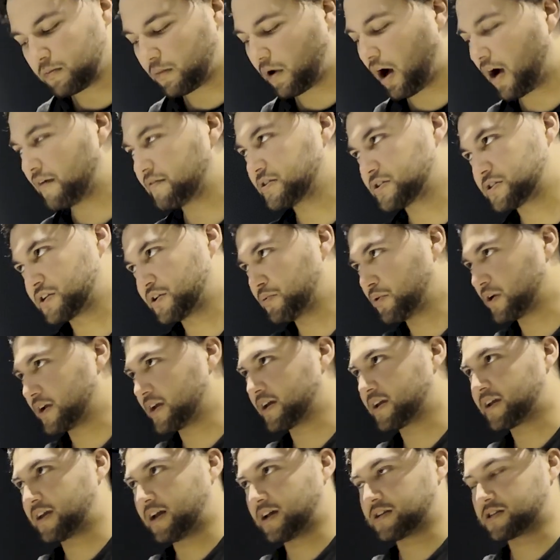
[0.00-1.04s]
Obviously, we'll
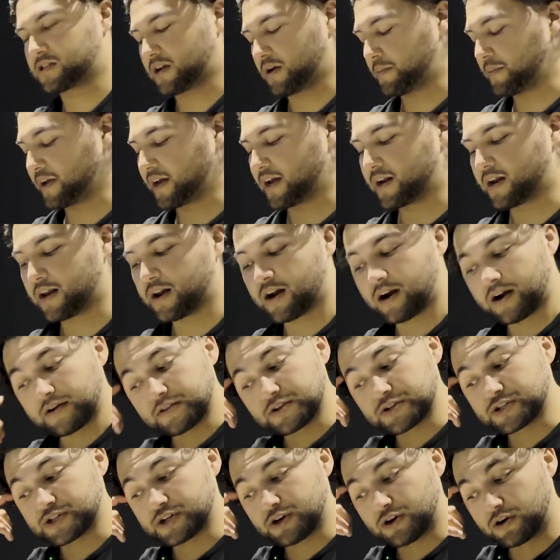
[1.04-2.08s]
get guests coming in and out of
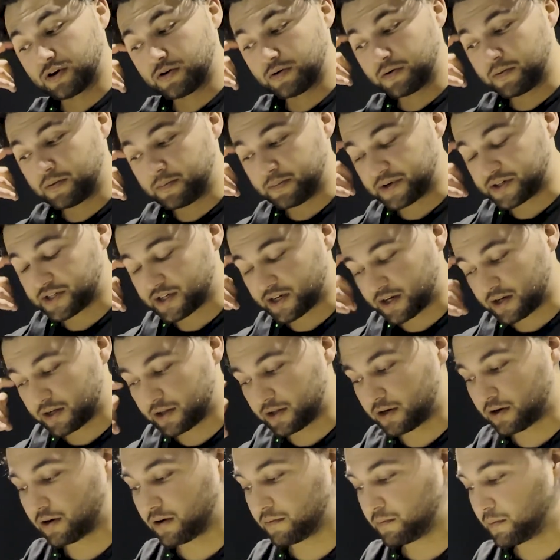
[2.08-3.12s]
the show, in
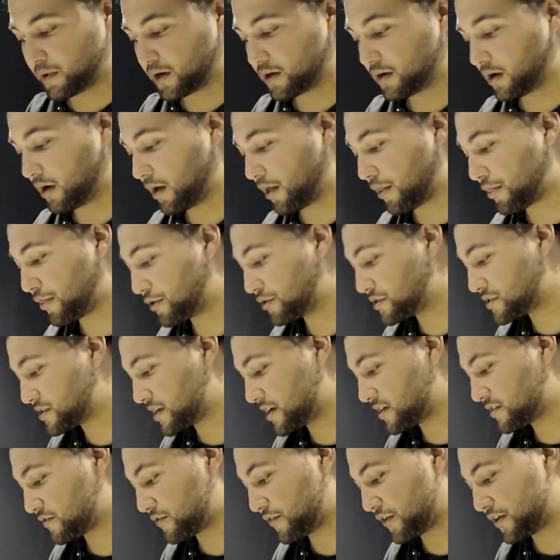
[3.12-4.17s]
particular on
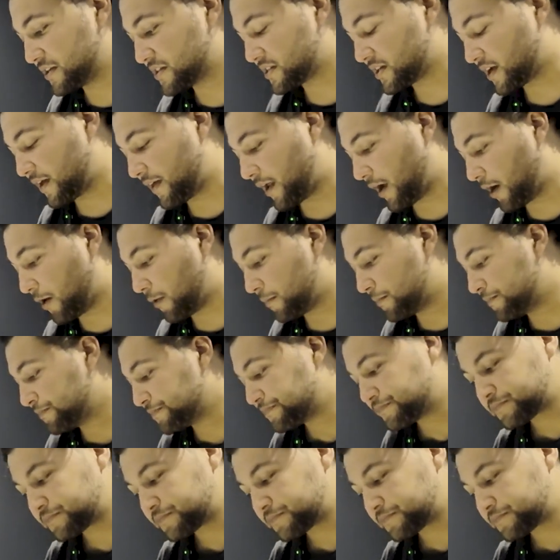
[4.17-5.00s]
Thursdays for Inside Out.